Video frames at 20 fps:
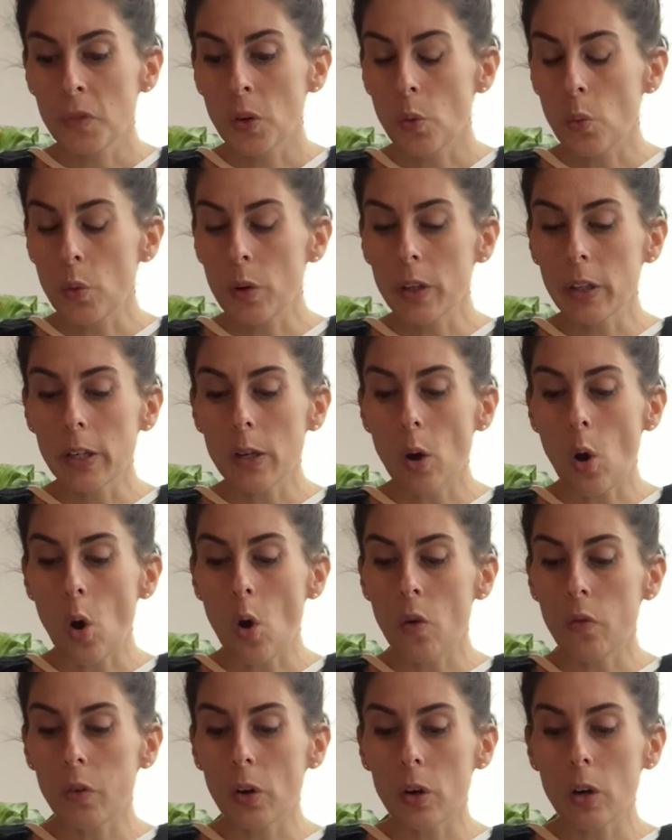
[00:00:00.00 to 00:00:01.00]
Really
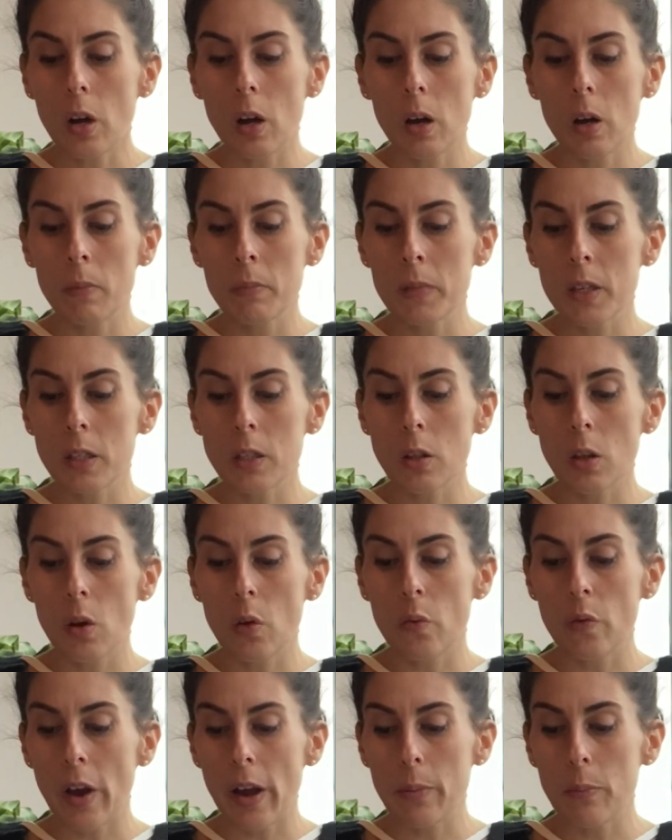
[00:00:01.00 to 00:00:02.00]
overcome these low
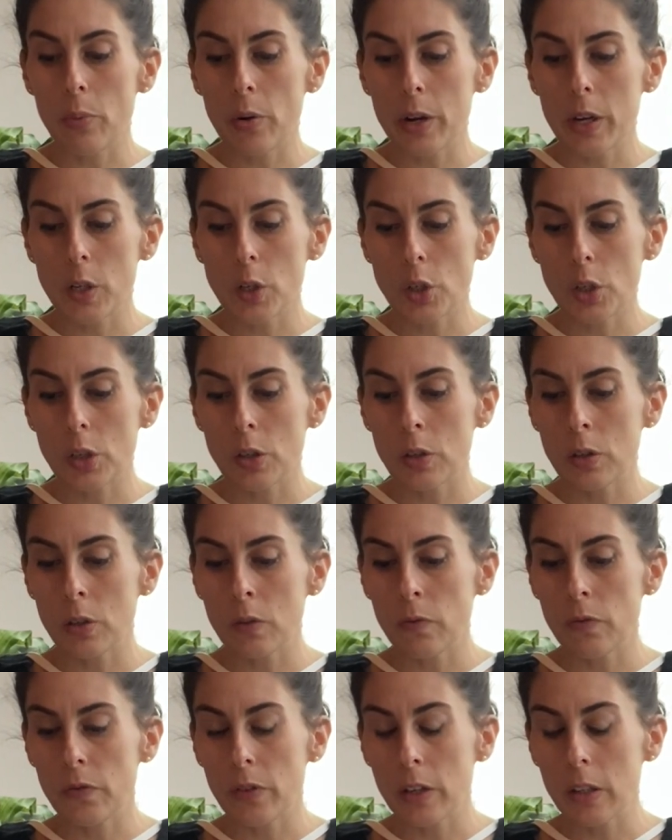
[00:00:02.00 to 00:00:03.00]

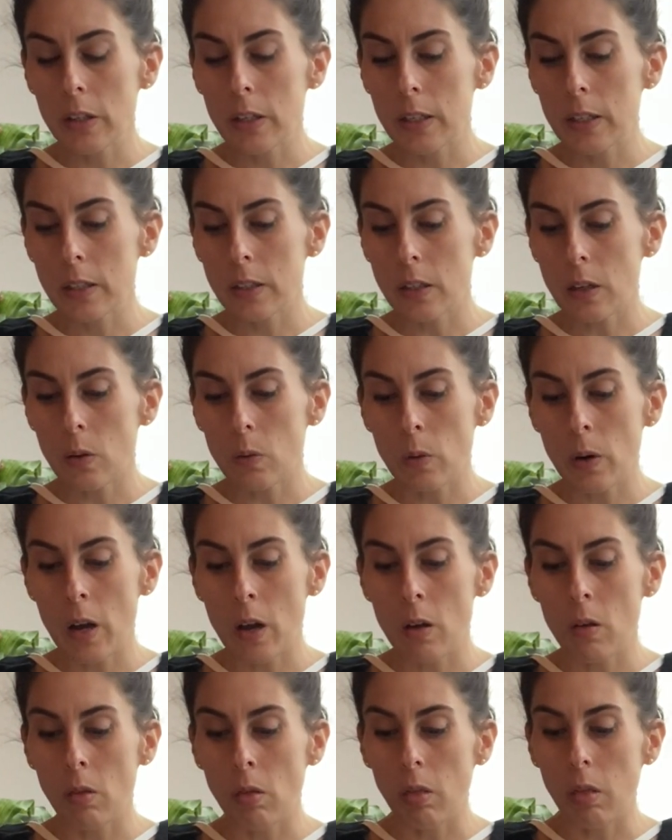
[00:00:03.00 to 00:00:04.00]
vibration feelings
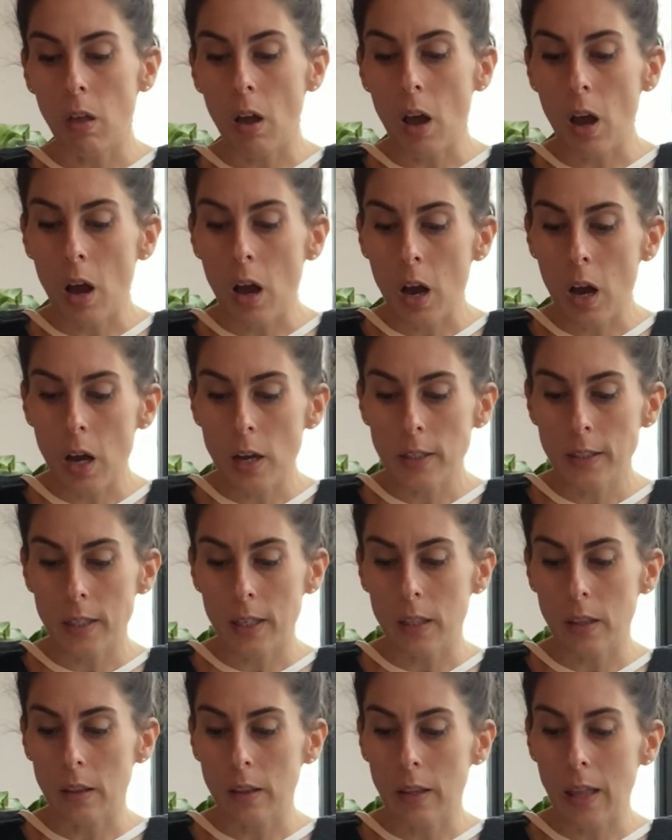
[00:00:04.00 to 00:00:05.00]
around loss
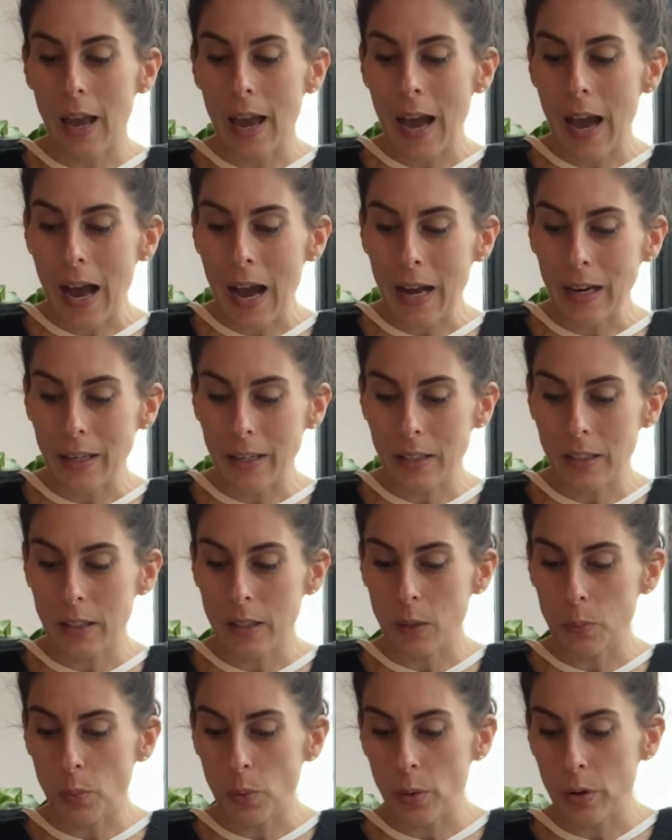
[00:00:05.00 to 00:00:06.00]
and lack and
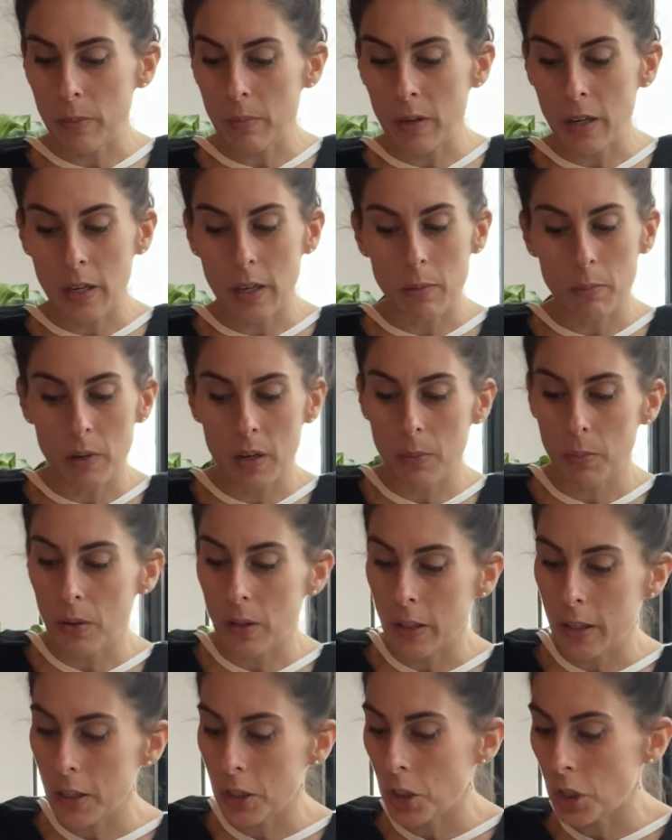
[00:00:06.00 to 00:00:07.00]
disappointment and
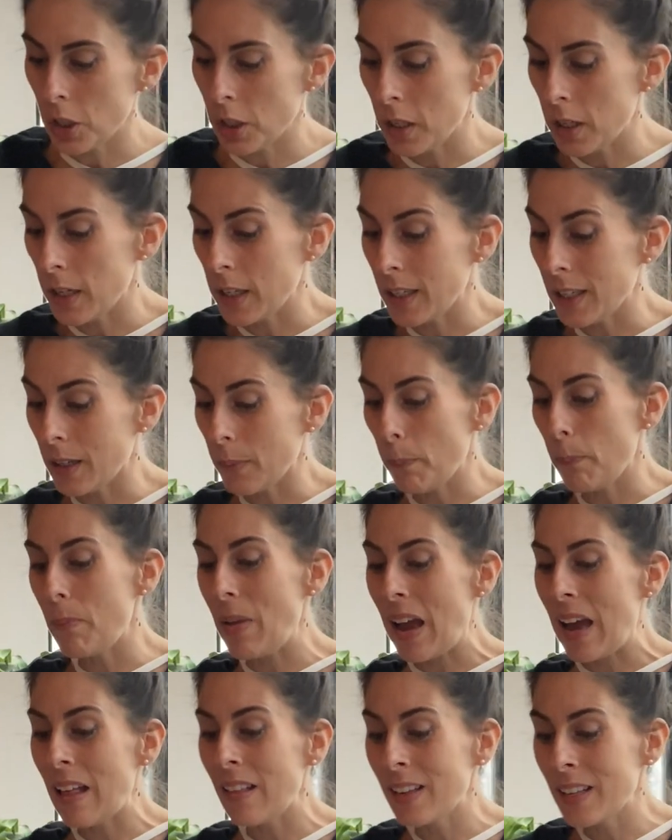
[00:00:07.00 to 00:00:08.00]
manipulation, and get
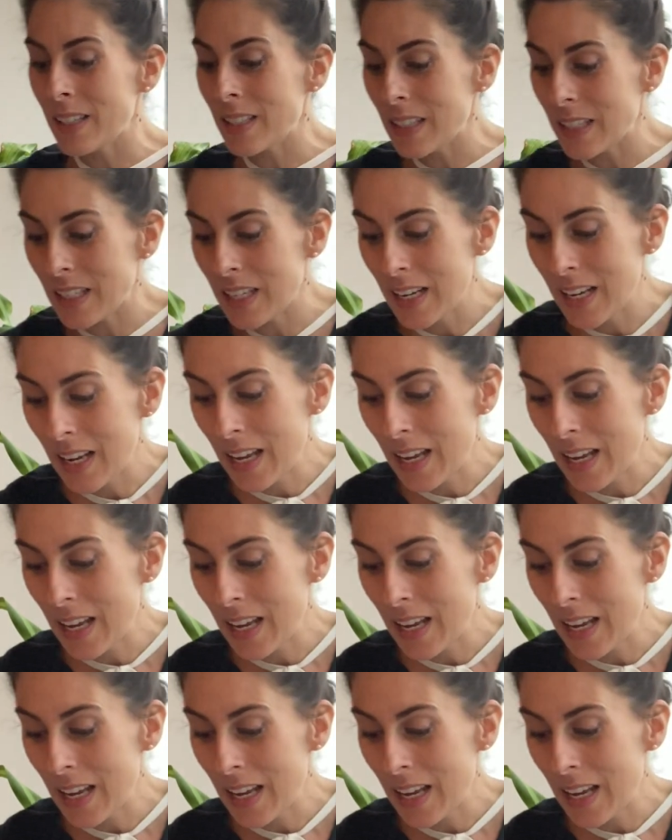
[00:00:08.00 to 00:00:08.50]
balanced